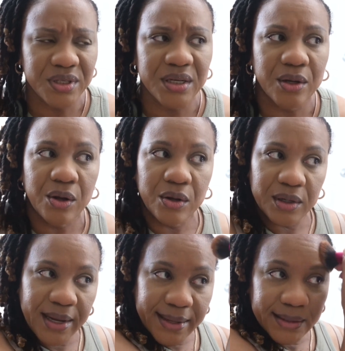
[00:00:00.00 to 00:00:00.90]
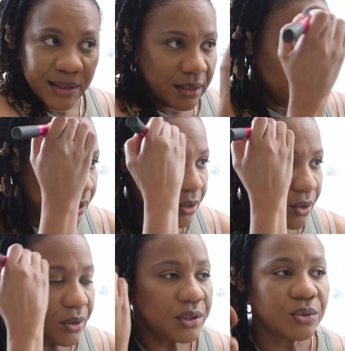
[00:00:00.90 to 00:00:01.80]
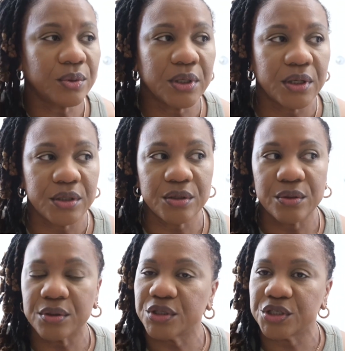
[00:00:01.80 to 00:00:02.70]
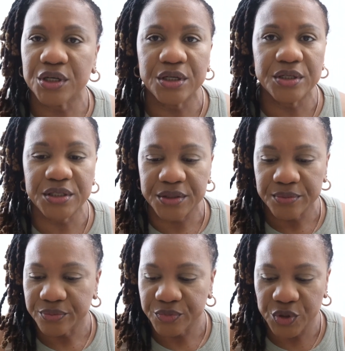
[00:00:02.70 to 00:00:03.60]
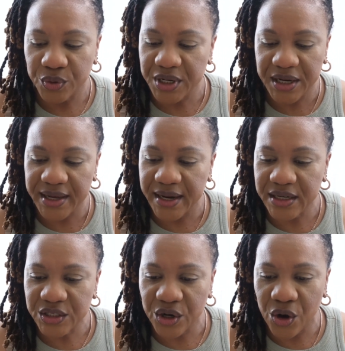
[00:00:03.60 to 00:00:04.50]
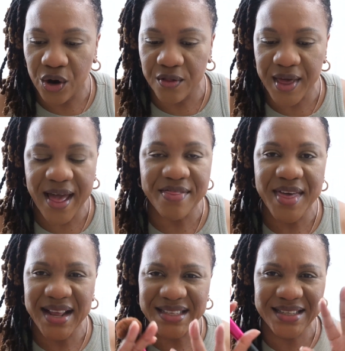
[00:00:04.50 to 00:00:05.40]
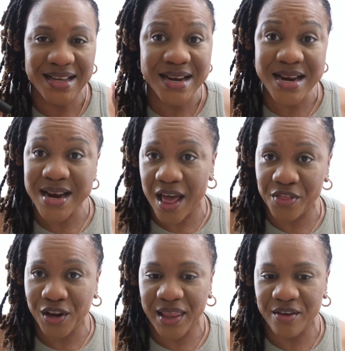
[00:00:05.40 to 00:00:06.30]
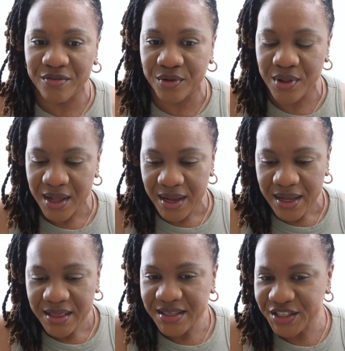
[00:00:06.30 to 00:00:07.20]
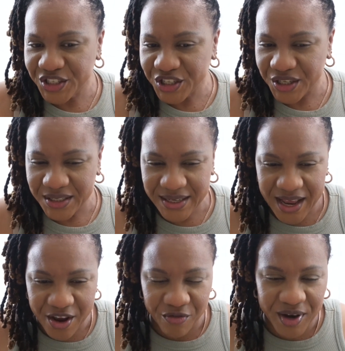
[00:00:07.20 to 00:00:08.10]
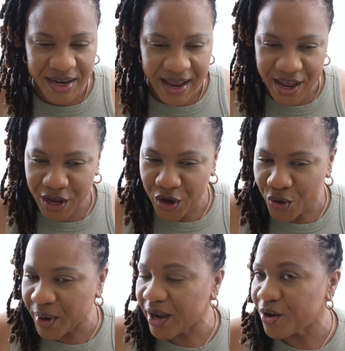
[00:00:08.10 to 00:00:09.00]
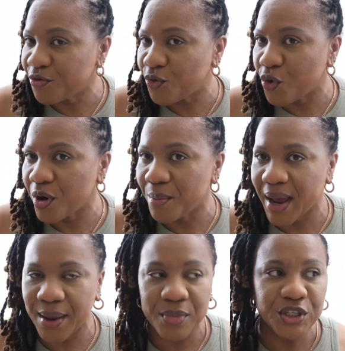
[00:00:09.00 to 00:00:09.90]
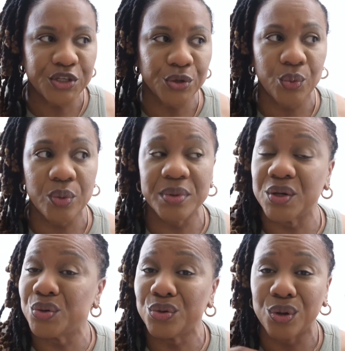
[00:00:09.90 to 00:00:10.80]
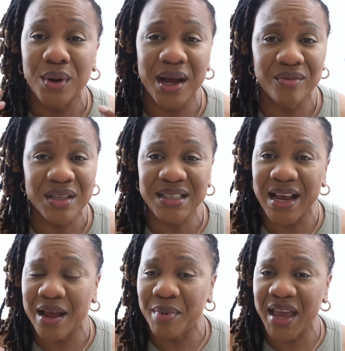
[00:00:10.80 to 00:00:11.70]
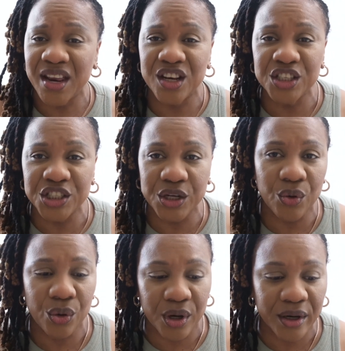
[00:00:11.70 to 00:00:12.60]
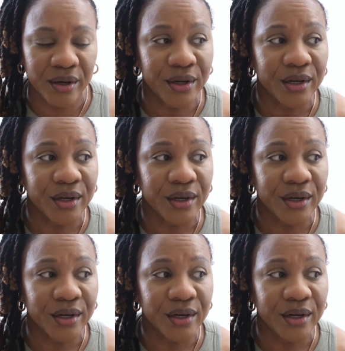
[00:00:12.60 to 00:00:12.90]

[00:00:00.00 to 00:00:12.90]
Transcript: and all that. You're going to work, you're going to church. You don't need to get into all that. That's another level. This is just everyday quick for my mature women who don't have the time, energy, or